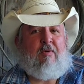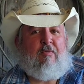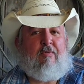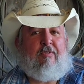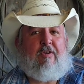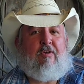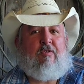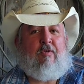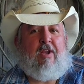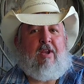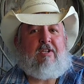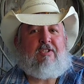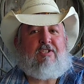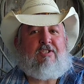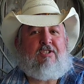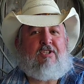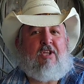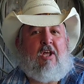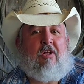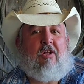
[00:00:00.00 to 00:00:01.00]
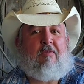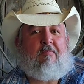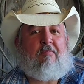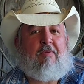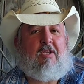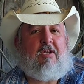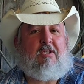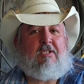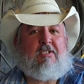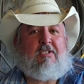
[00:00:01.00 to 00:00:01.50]
Take it with a grain of
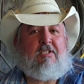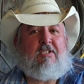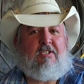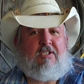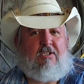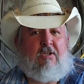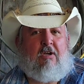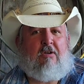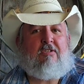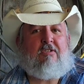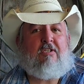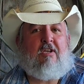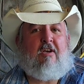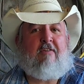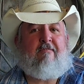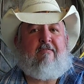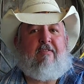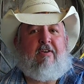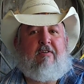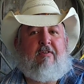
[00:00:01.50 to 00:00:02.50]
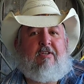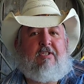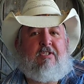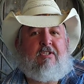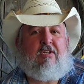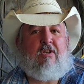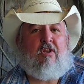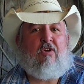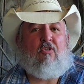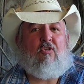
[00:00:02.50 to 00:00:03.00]
salt because it starts off very
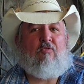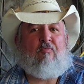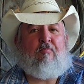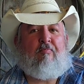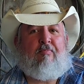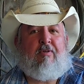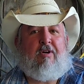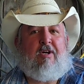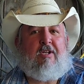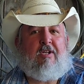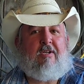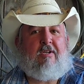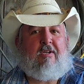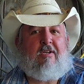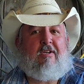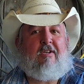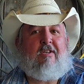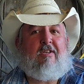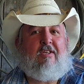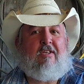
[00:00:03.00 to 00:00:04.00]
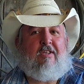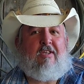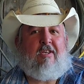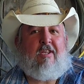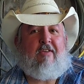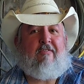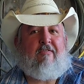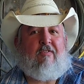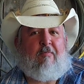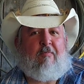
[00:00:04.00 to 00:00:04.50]
slow, but
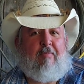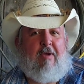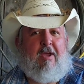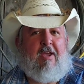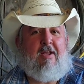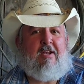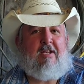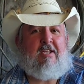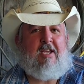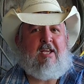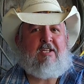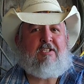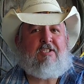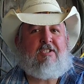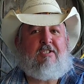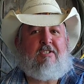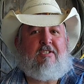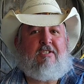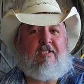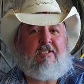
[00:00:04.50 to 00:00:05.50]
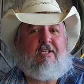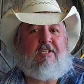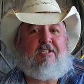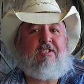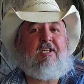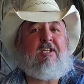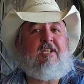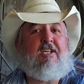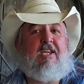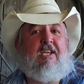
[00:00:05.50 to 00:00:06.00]
if you pay attention,
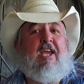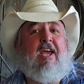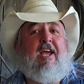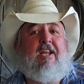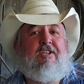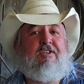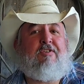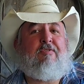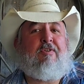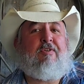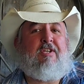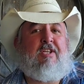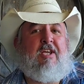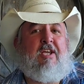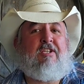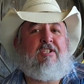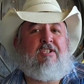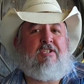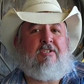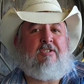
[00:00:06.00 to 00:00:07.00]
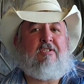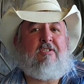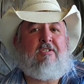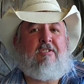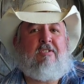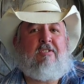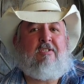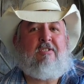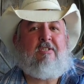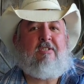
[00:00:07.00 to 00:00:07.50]
it's going to catch your attention
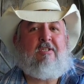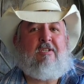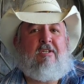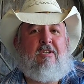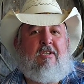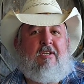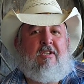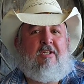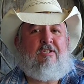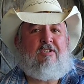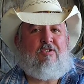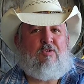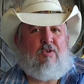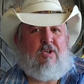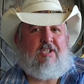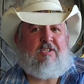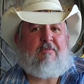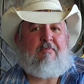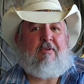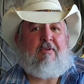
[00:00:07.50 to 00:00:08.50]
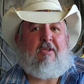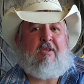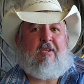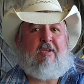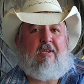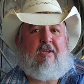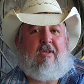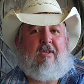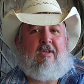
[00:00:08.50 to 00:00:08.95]
Trust me.